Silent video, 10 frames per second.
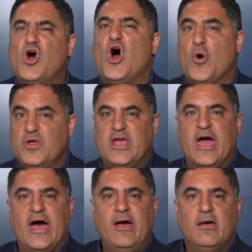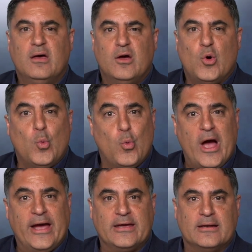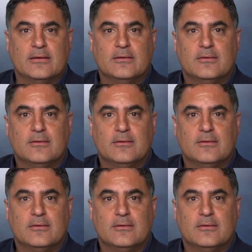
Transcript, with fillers: oh yeah, wagon.